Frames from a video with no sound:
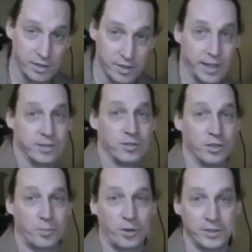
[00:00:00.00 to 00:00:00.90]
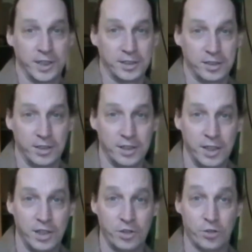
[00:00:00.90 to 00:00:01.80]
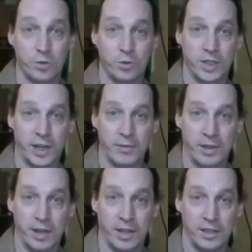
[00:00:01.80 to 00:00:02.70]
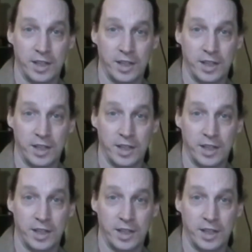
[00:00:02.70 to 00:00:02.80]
so that's another project to sort out and